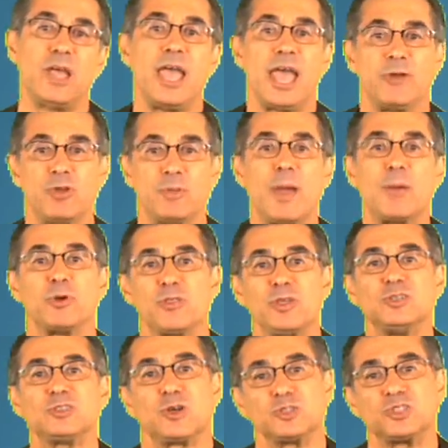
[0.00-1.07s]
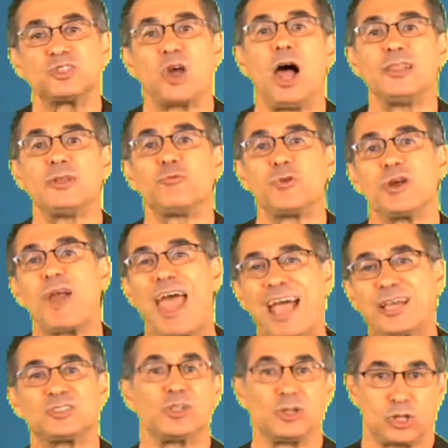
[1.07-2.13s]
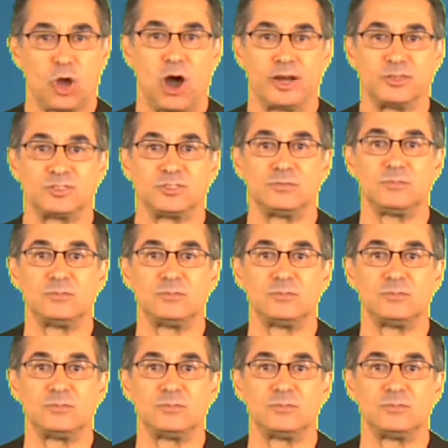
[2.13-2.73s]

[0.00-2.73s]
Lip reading: And remember, these are solid rear axle cars.